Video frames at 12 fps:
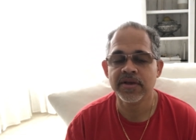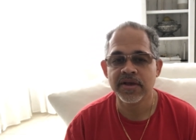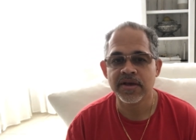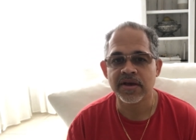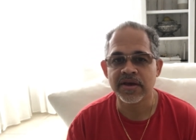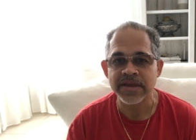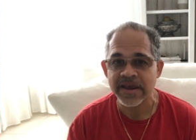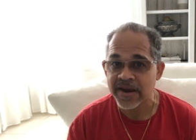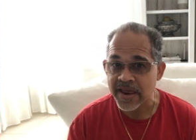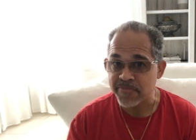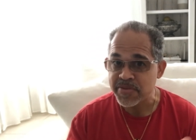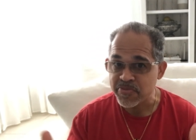Not a lot
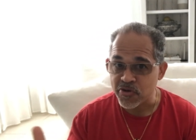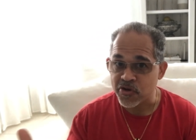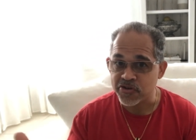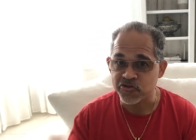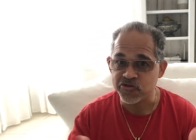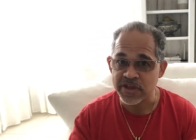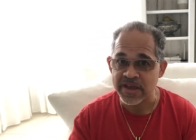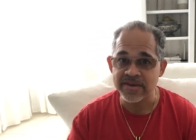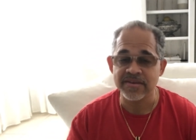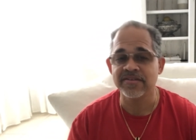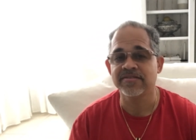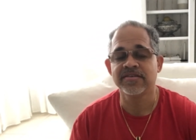of people understand
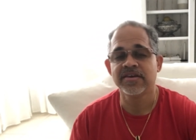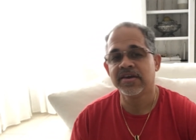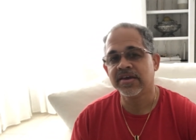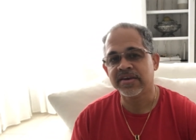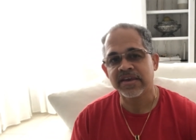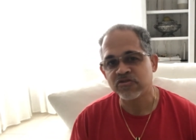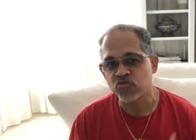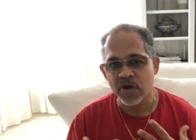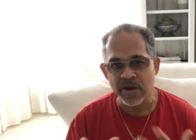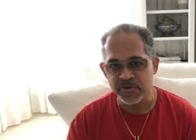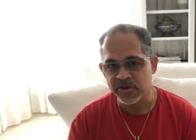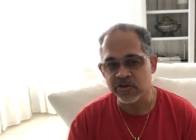this, and that's why
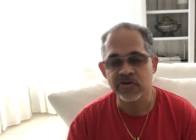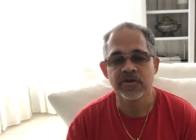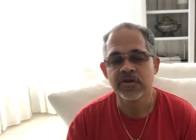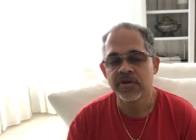I'm here